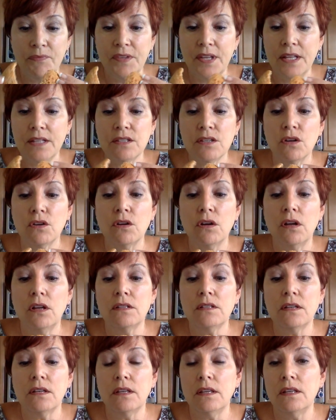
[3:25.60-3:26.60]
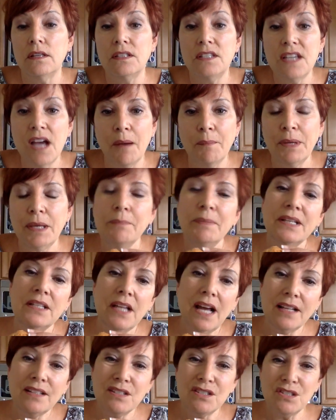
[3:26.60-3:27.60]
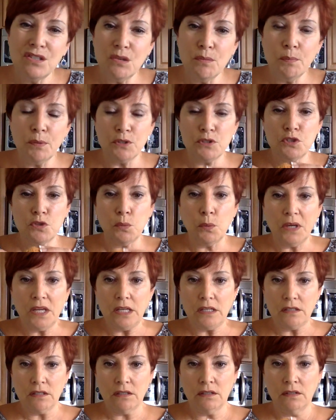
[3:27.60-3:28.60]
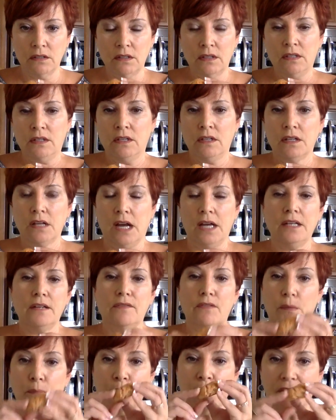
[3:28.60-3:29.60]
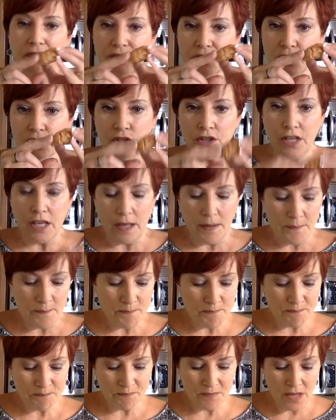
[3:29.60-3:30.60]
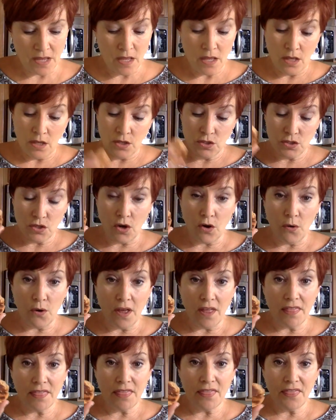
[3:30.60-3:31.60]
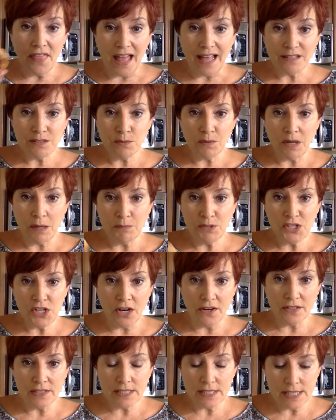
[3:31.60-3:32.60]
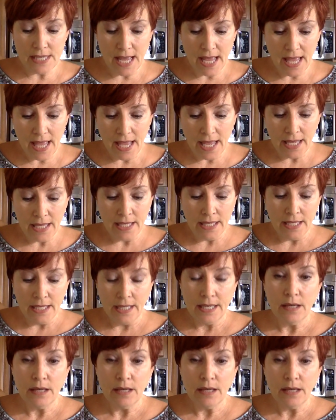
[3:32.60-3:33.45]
it's a, it's a yummy, but not super sweet kind of a puffed cookie. So that's what I'm sharing today.